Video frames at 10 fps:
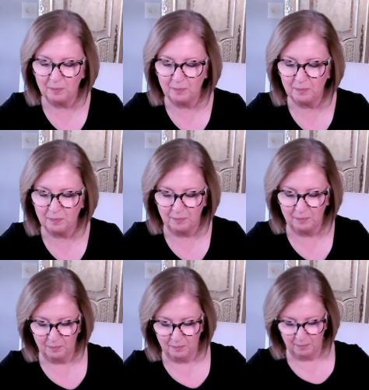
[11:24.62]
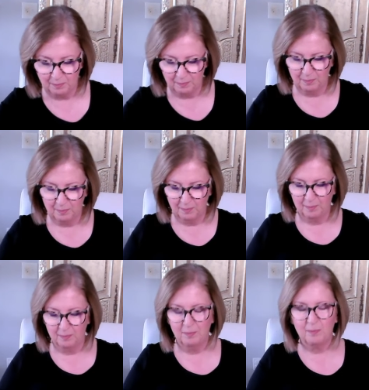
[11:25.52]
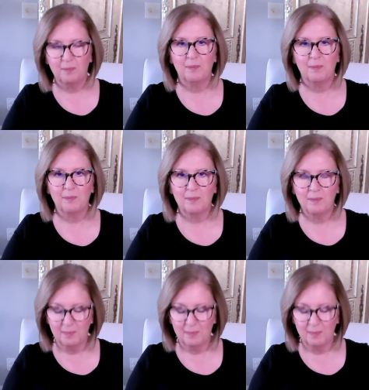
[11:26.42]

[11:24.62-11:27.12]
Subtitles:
No one is speaking in this clip.